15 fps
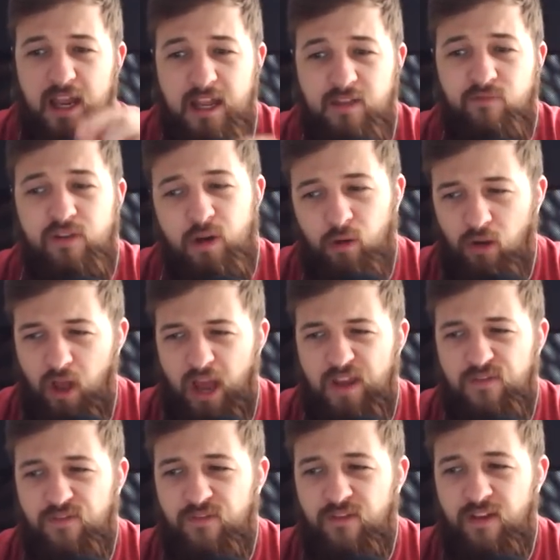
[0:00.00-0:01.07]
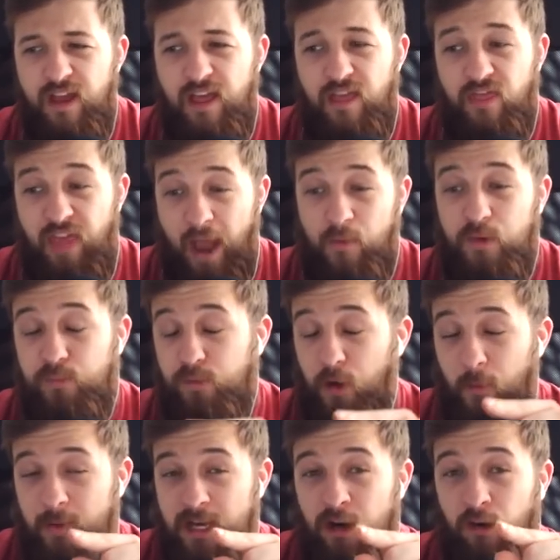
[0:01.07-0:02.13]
In real life, that would probably